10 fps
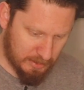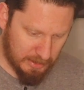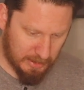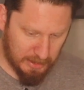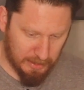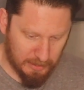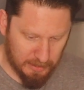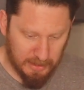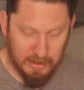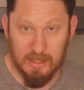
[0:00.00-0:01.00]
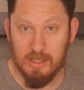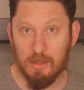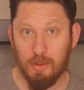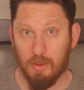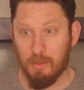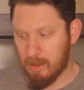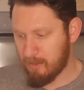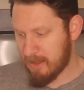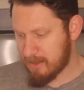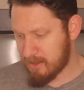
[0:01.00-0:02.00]
The yeast we will
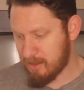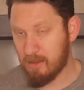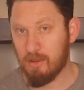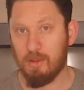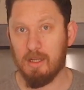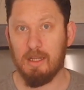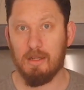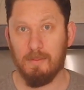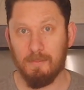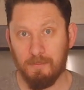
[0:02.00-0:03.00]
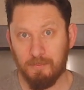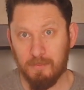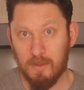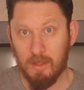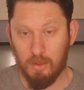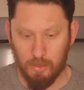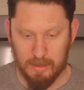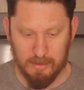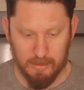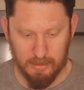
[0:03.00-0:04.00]
mix together
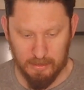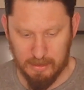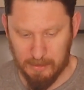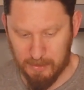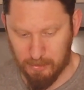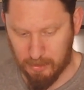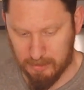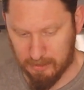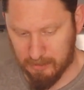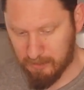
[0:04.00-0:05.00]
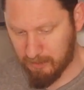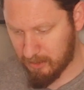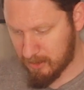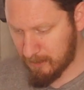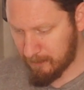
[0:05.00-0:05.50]
with the tepid water first.